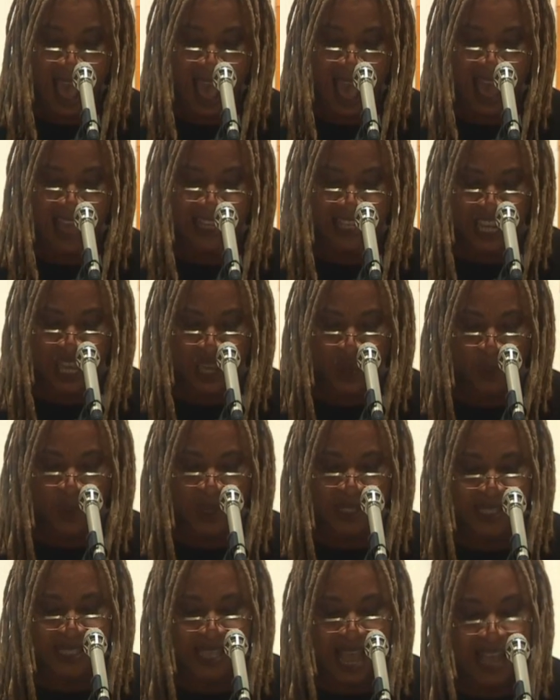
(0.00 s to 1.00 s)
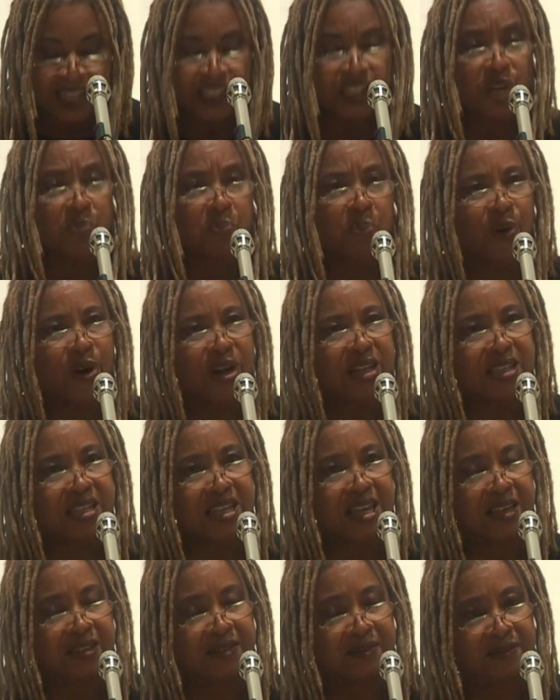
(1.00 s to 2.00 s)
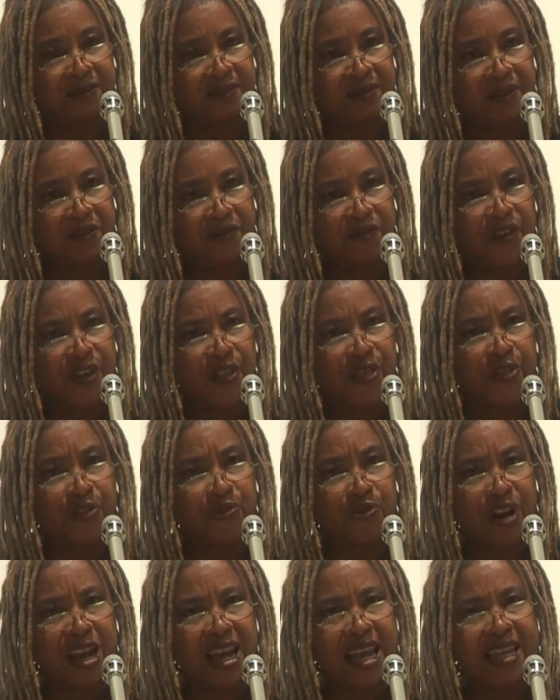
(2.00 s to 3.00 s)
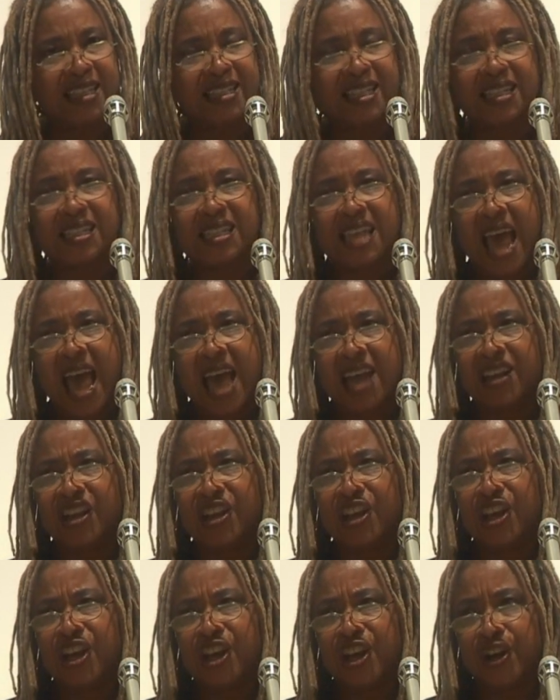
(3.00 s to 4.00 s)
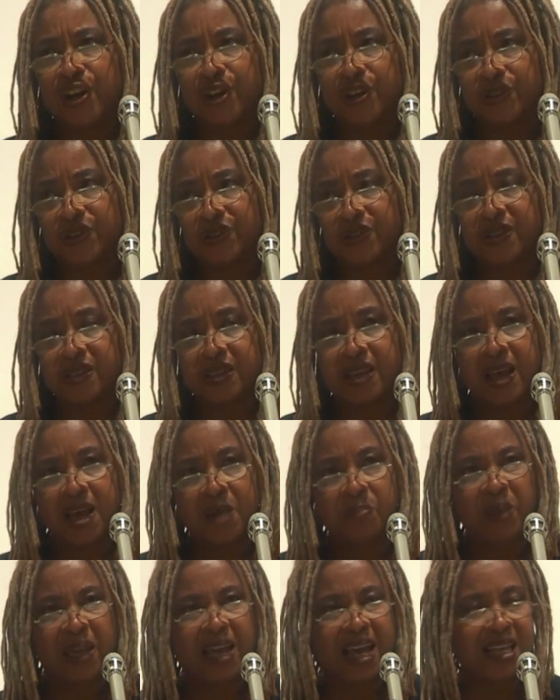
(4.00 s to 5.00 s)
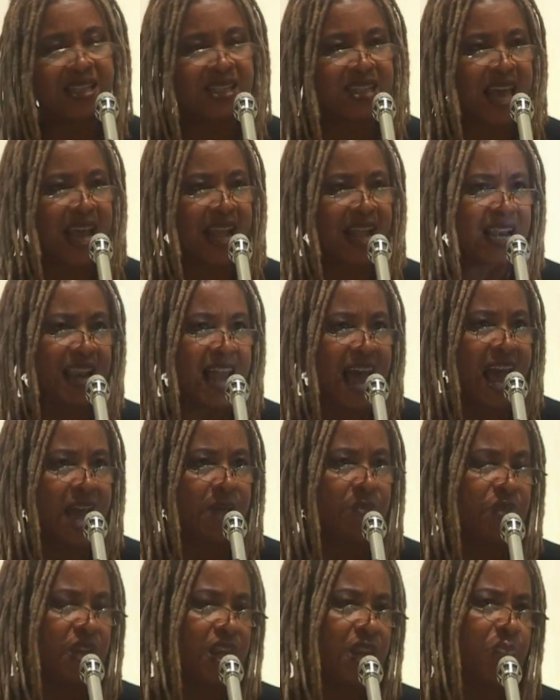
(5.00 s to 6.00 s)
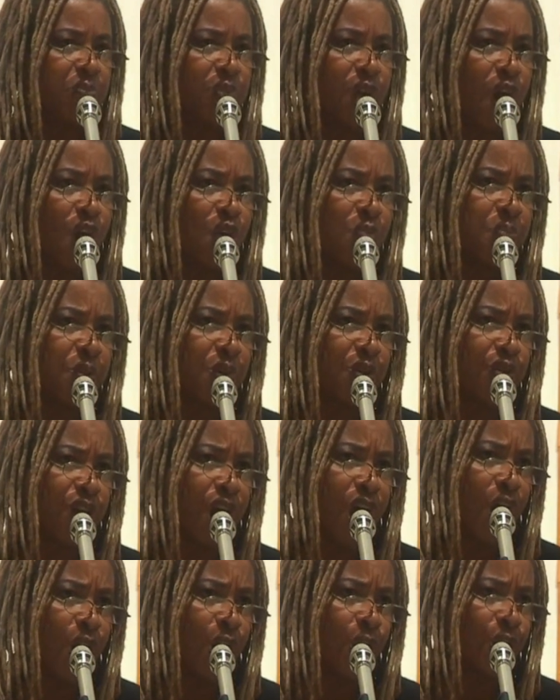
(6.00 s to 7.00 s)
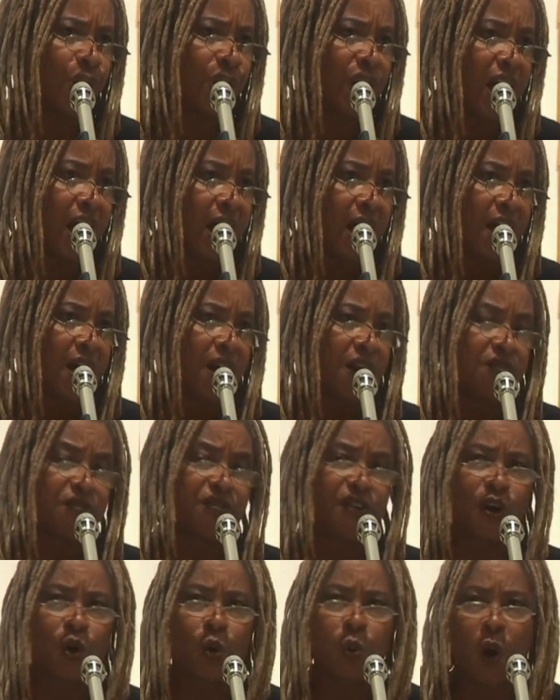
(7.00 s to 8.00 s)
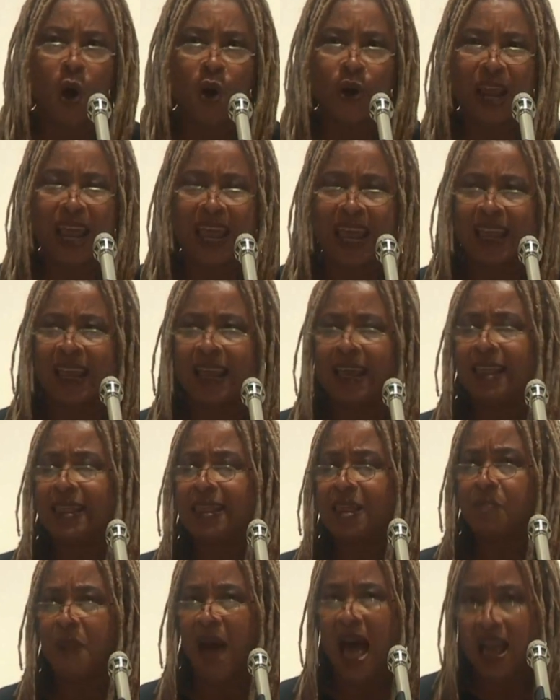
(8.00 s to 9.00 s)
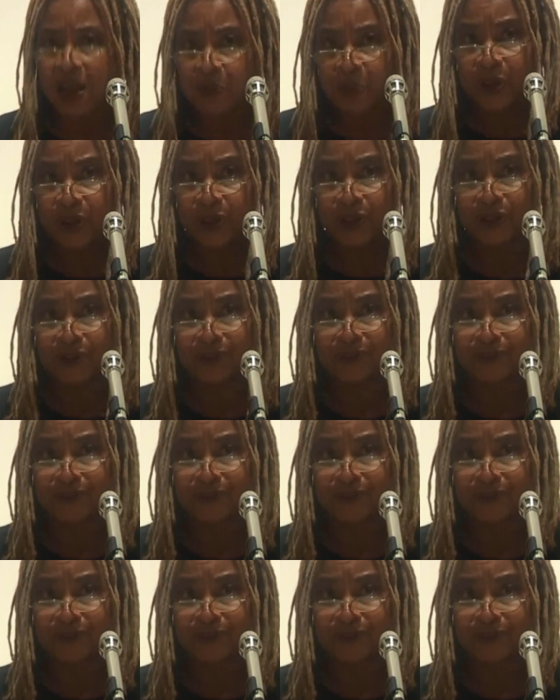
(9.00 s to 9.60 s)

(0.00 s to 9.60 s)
And he was sent to prison for 3 to 10 years because they claimed he broke parole for quoting the Bible.